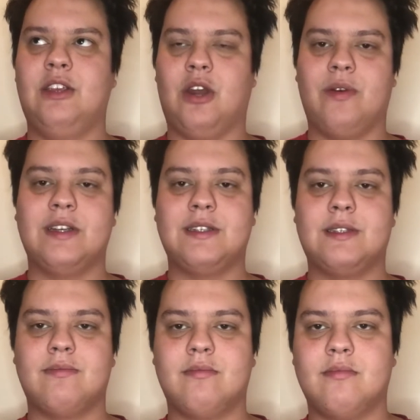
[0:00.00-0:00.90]
his
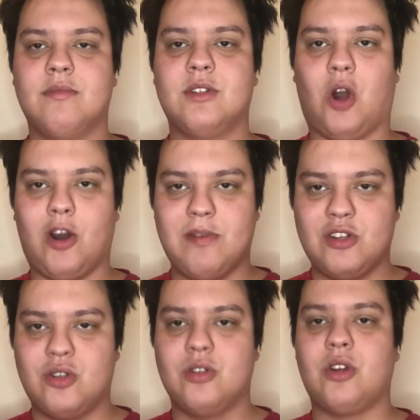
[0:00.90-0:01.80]
Dark
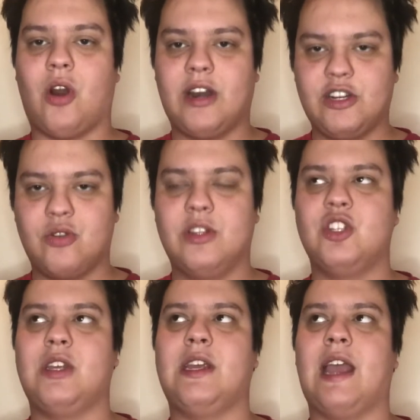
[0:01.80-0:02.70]
Knight
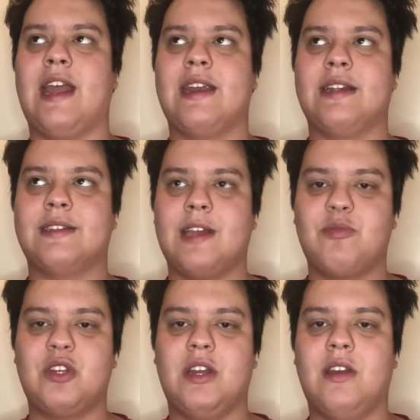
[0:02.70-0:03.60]
trilogy and
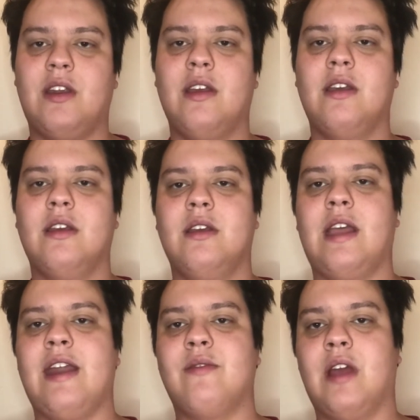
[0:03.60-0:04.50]
Inception,
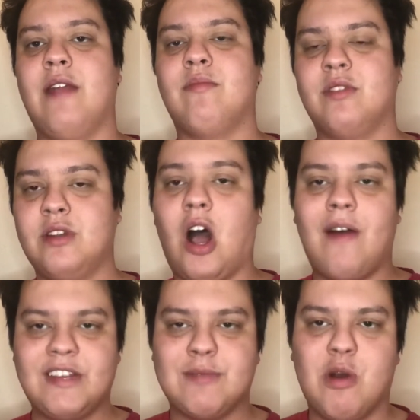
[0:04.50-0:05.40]
and
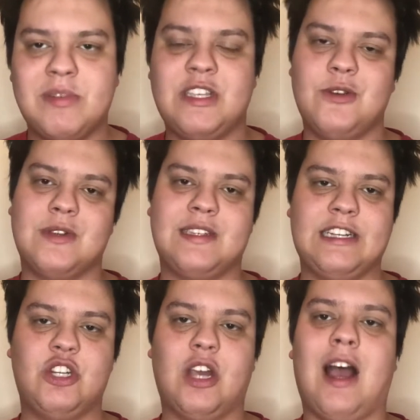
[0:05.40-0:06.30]
obvious moments he uses
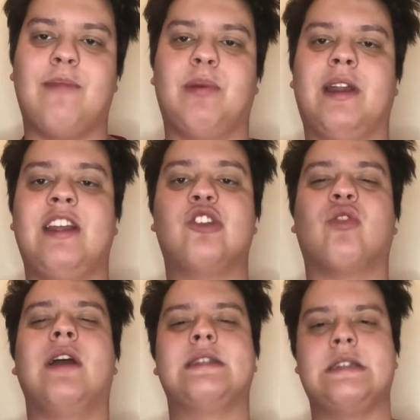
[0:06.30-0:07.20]
CGI, but he
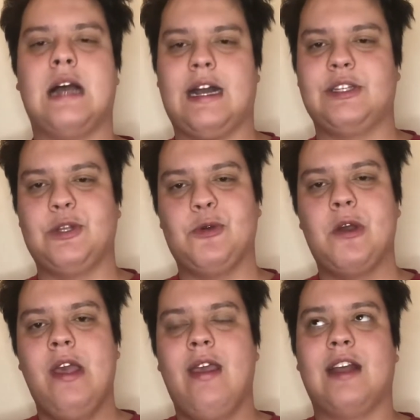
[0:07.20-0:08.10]
tries not to.
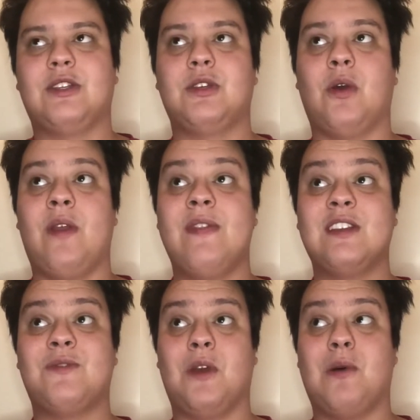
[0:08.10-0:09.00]
And so in this
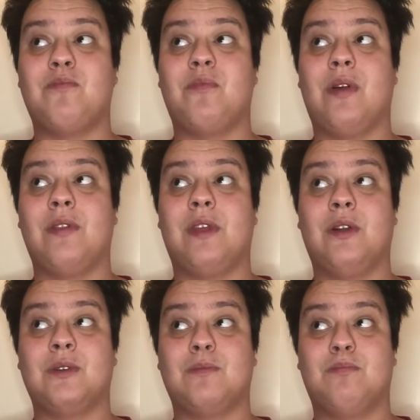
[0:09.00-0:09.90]
film,
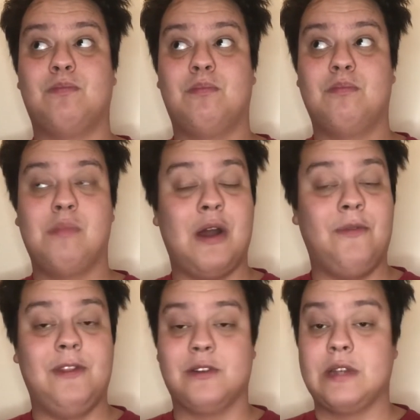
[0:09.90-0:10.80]
I don't
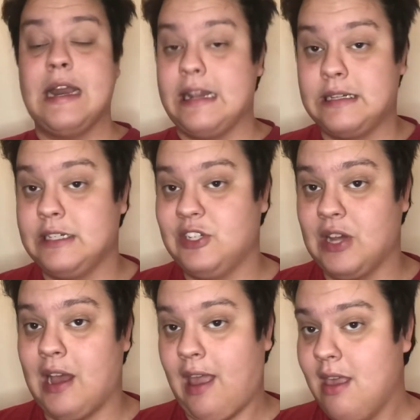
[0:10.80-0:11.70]
think there's any
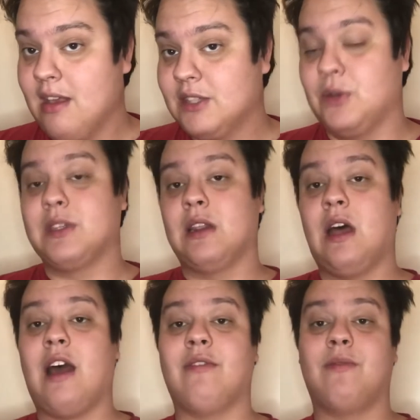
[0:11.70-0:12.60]
CGI. So it's a
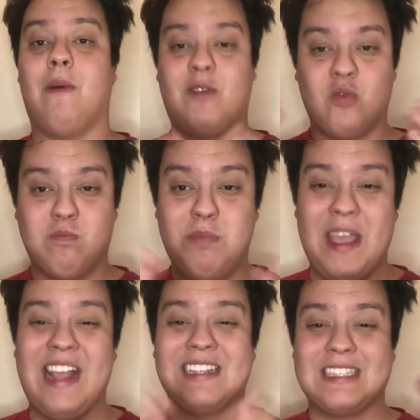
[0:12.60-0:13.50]
lot of
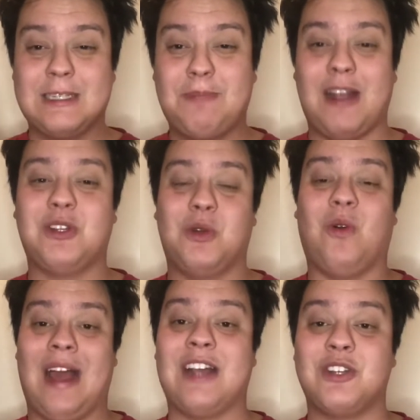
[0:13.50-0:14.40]
big spectacle
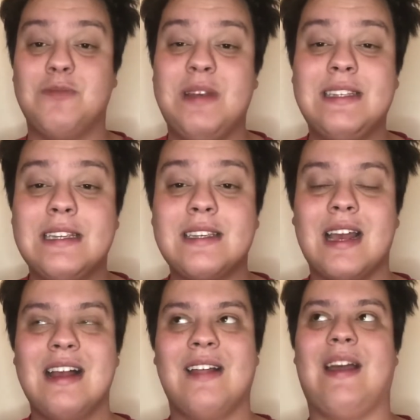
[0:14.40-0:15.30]
action pieces
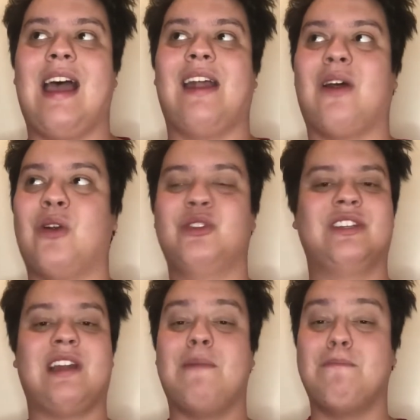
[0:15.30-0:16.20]
that are just
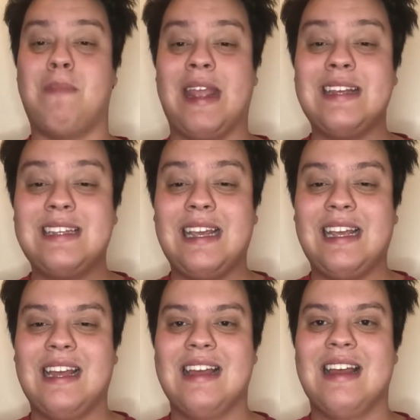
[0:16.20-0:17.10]

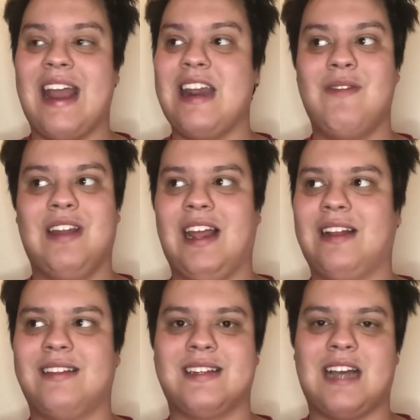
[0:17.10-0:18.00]
amazing, and even like
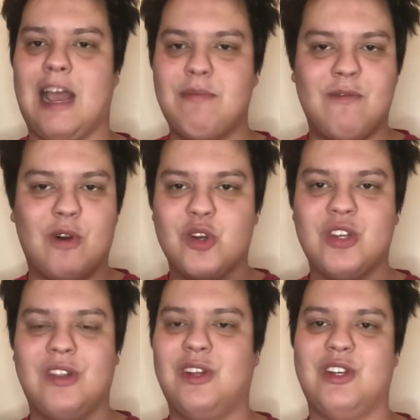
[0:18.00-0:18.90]
the time
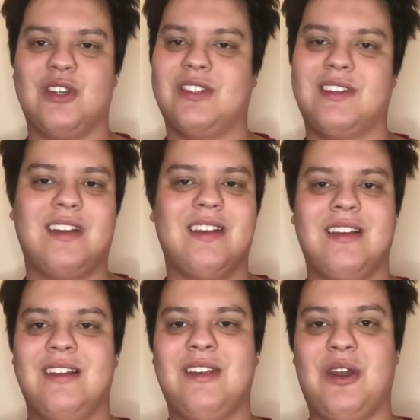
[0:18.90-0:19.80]
inversion, they just,
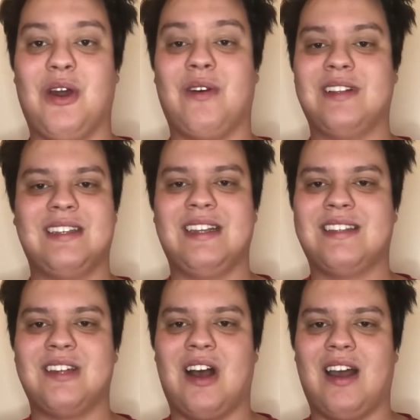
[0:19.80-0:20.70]
it's
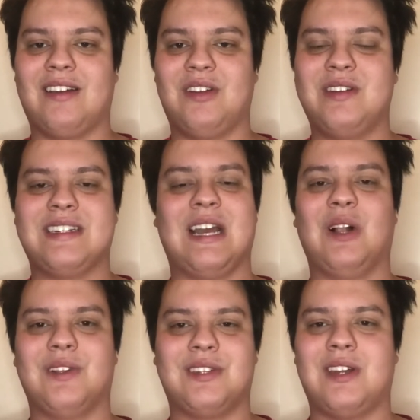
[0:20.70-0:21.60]
not, you could tell
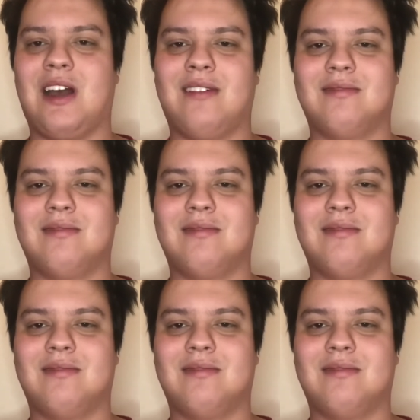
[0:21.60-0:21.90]
it's not